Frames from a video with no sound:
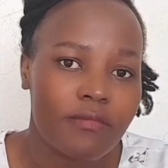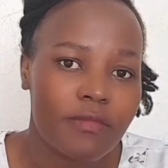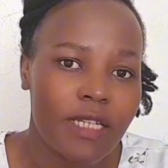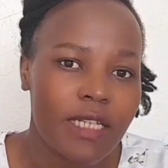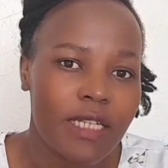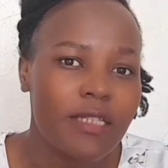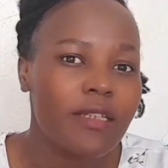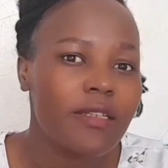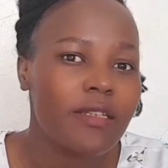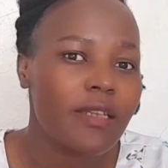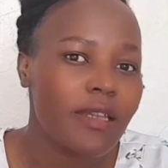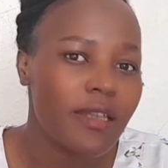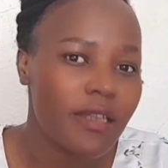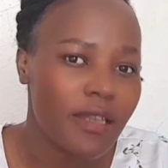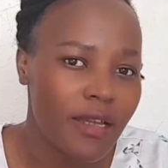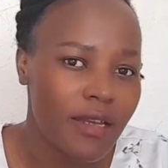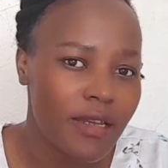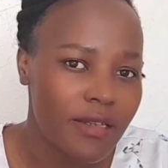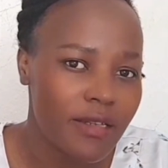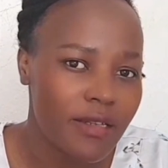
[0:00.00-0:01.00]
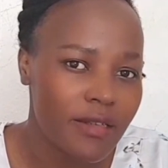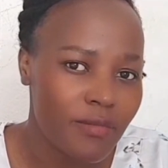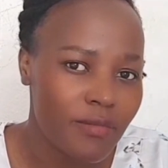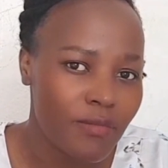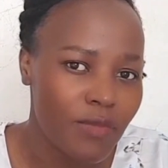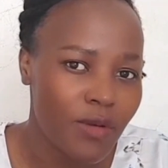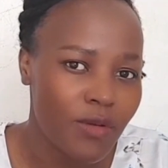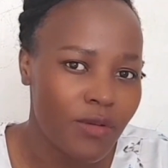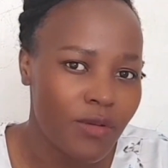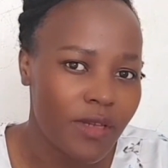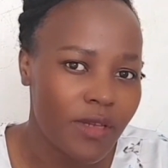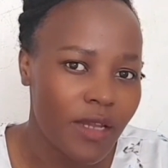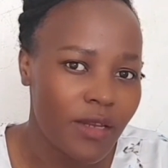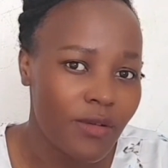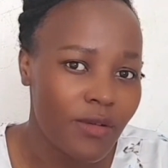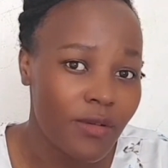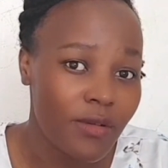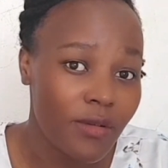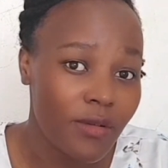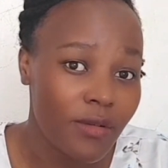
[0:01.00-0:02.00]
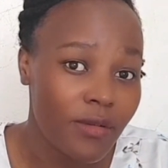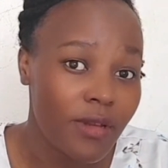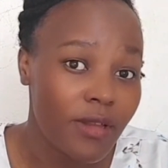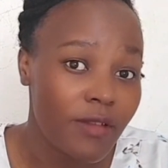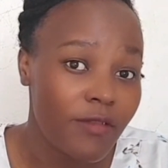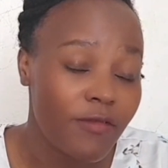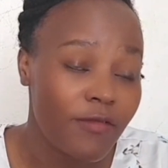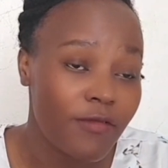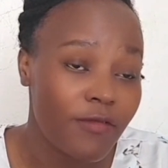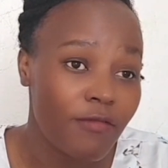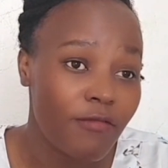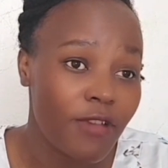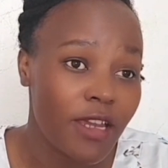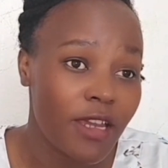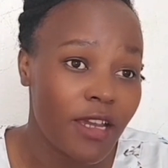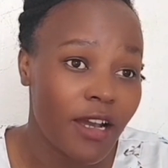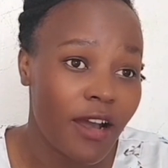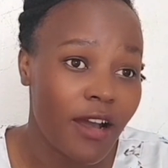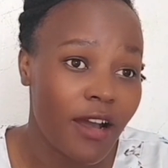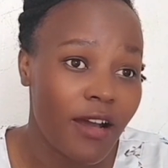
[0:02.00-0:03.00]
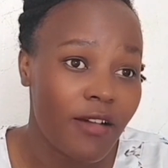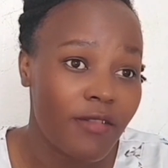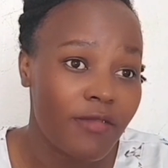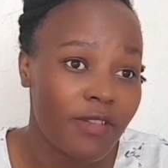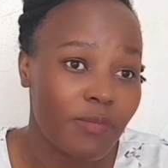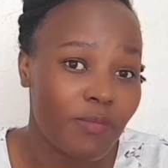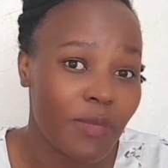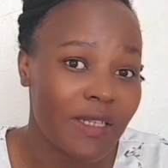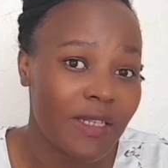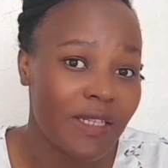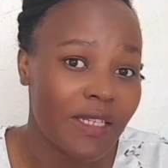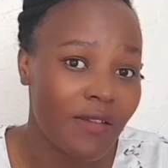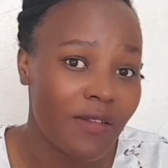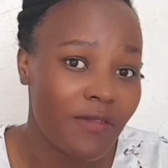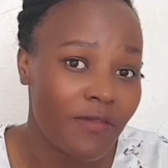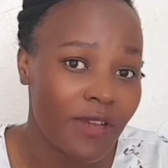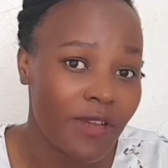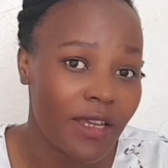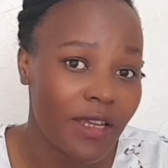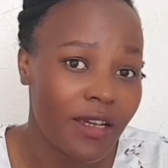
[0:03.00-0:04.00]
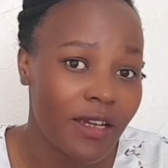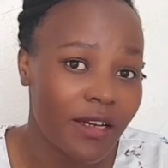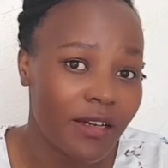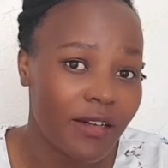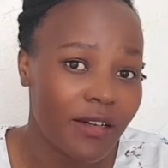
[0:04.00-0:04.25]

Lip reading: let's just say nannies, because I don't know if we have specific